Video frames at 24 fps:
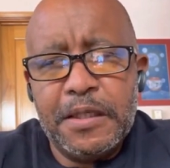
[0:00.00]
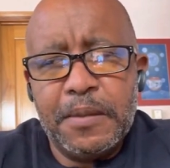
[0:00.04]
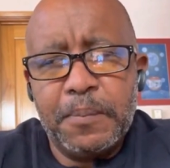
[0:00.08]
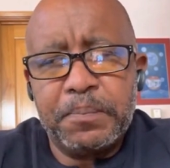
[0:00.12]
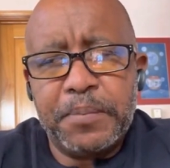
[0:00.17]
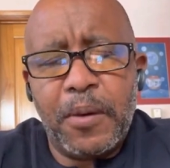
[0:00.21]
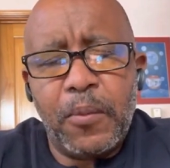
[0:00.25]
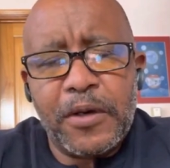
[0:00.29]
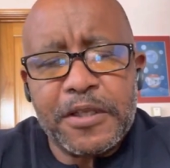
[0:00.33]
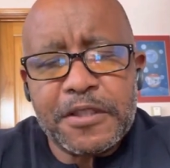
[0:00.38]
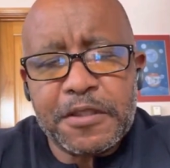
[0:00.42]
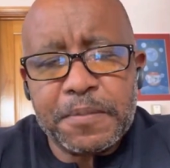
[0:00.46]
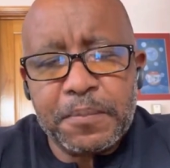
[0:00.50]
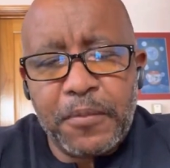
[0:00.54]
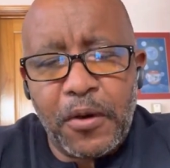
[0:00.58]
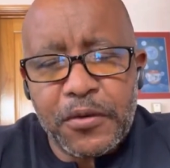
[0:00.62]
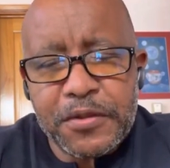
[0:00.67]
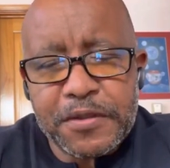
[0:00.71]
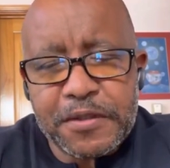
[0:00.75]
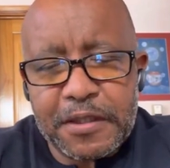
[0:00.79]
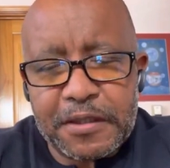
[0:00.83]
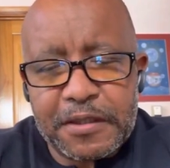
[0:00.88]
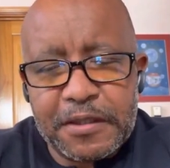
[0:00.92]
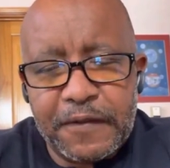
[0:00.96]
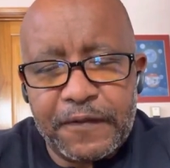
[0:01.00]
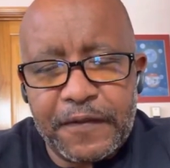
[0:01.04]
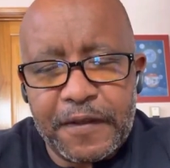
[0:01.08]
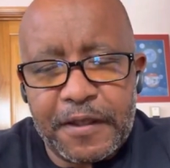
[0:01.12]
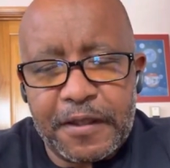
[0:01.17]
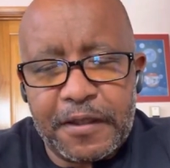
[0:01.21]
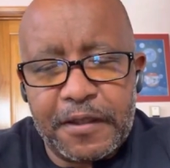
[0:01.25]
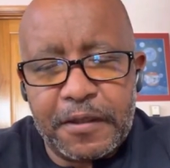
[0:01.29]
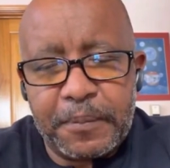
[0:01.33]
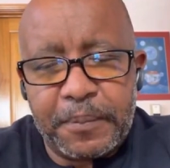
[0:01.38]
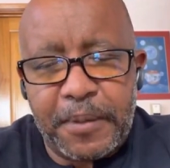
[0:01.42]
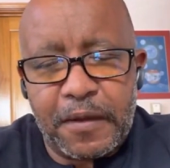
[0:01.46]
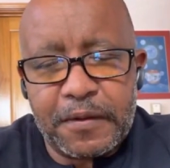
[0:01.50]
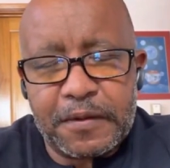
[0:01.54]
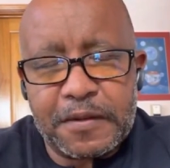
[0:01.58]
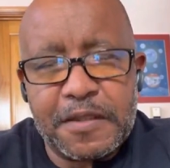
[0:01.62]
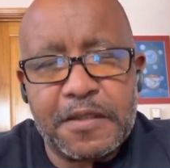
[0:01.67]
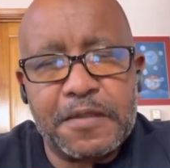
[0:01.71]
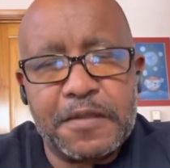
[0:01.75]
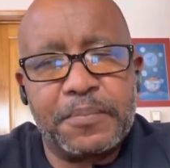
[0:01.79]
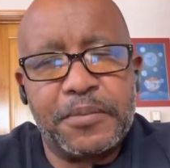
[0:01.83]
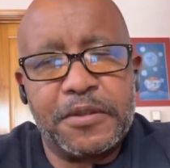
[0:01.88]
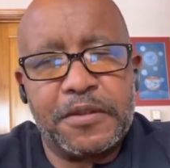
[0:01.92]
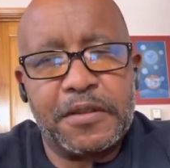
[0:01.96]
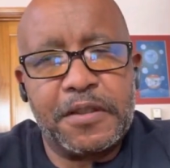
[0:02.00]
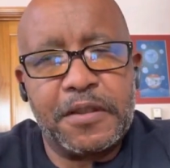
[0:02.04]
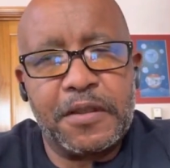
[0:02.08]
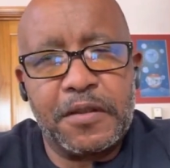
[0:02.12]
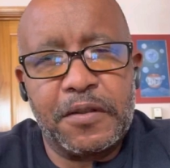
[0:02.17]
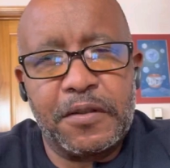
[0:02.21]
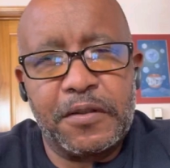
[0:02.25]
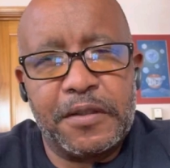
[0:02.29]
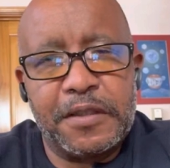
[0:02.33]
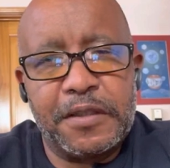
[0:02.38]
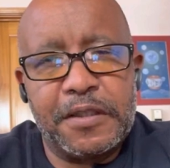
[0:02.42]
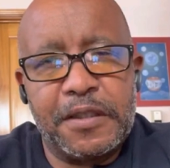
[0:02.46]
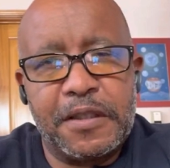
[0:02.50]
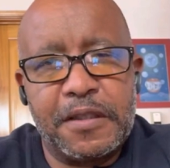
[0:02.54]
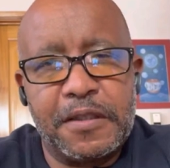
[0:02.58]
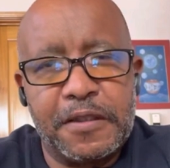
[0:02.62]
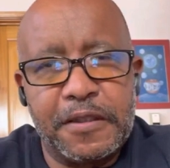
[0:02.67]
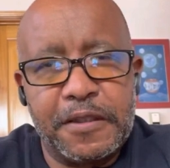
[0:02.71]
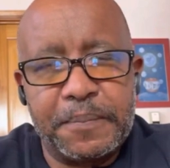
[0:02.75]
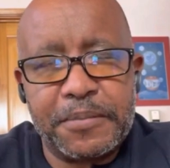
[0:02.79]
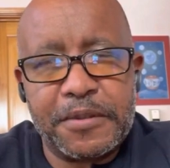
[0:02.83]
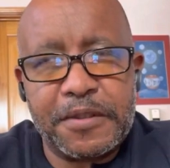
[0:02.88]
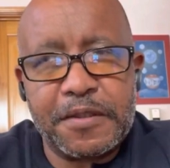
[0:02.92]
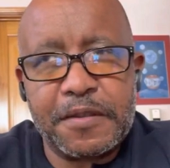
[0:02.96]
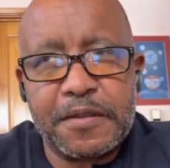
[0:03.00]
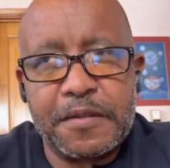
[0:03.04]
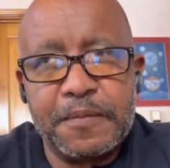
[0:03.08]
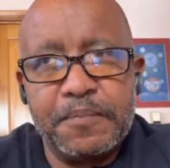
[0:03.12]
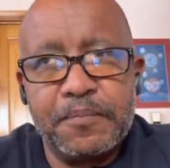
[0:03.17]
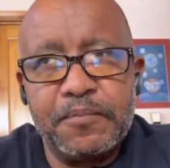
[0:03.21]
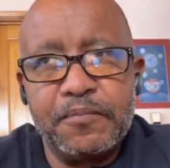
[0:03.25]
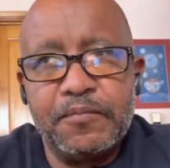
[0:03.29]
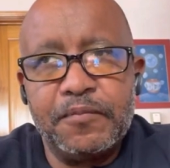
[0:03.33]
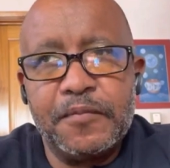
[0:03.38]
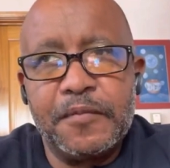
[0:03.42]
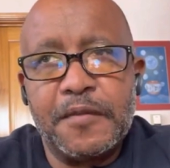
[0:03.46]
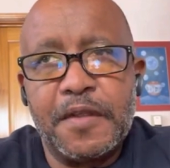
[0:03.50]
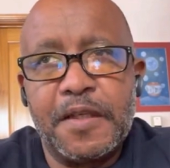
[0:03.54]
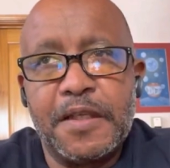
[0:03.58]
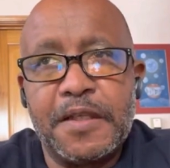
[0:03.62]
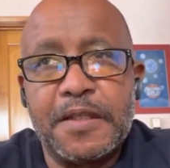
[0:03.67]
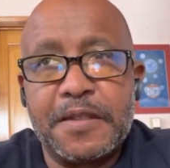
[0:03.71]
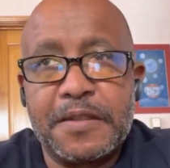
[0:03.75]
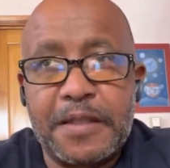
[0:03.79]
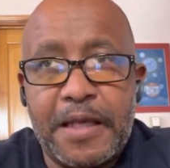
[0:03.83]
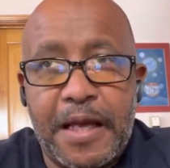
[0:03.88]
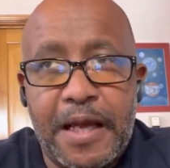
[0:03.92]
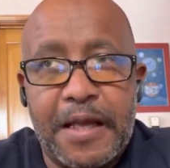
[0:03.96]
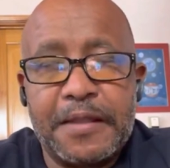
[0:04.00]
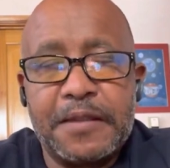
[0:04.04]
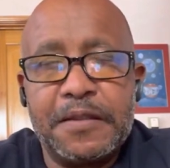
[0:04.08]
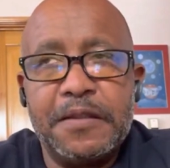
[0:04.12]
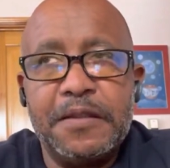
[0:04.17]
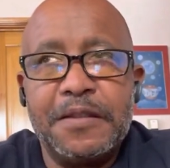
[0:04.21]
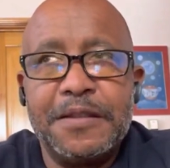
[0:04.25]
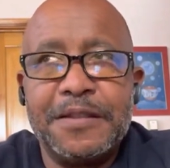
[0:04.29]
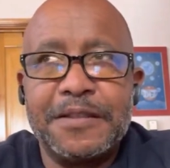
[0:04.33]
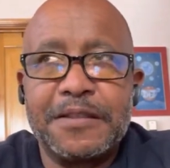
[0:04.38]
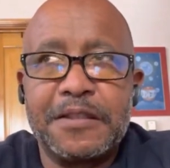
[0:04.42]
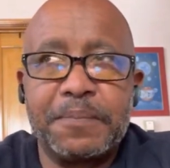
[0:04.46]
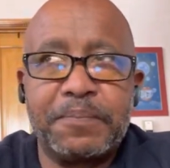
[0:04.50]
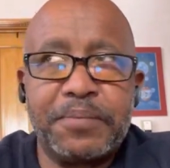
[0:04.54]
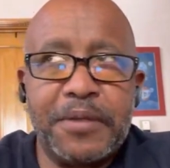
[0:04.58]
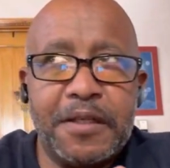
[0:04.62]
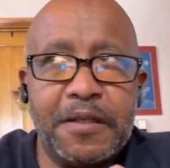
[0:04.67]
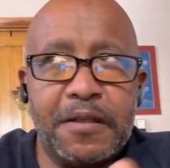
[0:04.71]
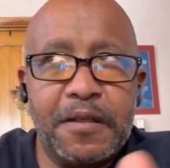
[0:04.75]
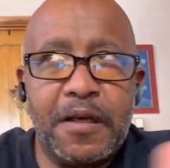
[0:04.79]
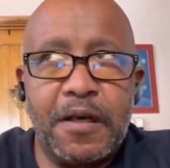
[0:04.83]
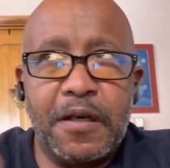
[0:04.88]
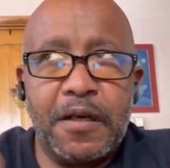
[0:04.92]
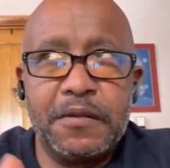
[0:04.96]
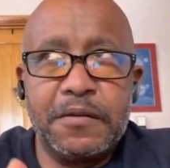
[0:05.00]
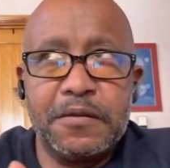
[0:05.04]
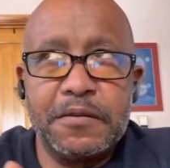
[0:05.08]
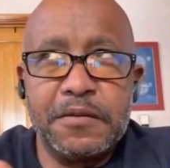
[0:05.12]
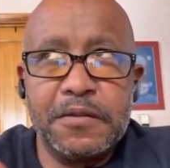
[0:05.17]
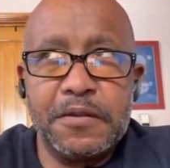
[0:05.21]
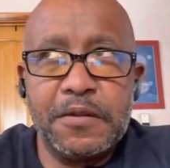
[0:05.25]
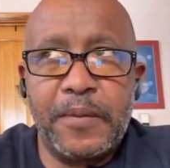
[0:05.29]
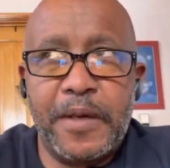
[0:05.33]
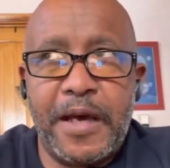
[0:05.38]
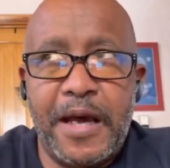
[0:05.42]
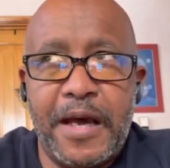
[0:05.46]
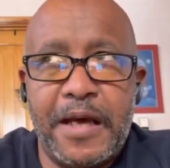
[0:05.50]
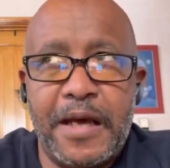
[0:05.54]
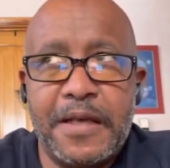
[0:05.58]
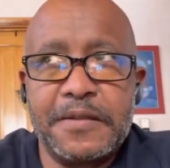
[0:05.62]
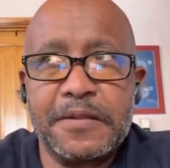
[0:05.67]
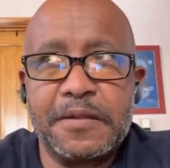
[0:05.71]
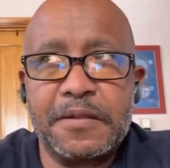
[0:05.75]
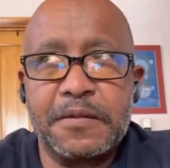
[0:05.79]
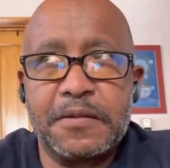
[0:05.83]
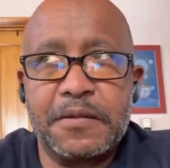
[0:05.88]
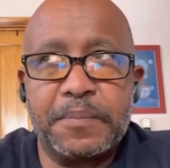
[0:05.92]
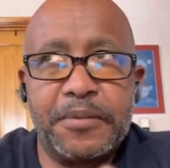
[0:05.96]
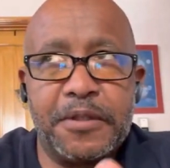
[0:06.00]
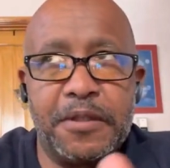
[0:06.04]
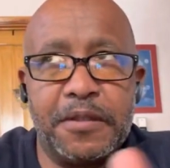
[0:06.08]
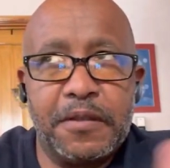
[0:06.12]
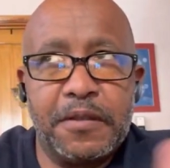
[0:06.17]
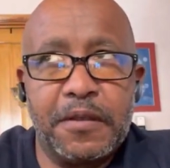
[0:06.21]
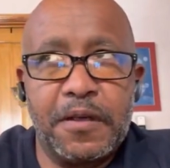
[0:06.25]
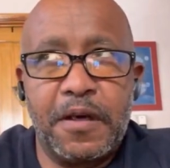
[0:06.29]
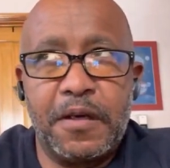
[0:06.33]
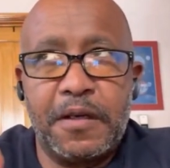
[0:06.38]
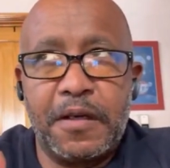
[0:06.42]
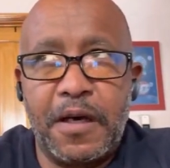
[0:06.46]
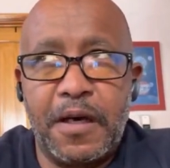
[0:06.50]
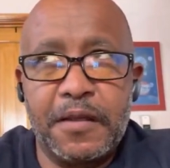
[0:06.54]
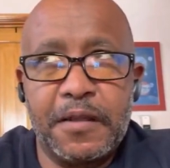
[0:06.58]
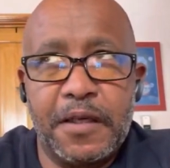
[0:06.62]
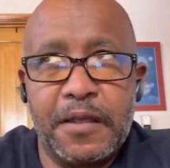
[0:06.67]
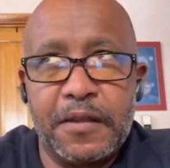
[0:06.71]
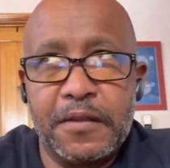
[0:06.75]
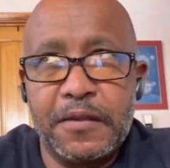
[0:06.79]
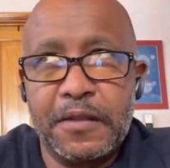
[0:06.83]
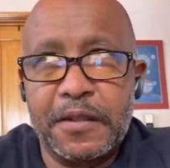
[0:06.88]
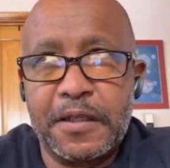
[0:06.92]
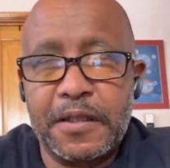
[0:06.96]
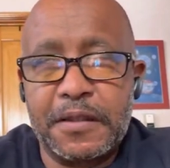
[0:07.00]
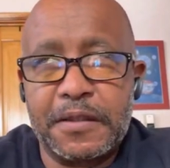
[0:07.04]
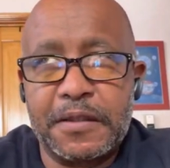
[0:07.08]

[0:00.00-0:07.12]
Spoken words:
what's most significant about this particular eclipse is that depending on who you ask, depending on how they look at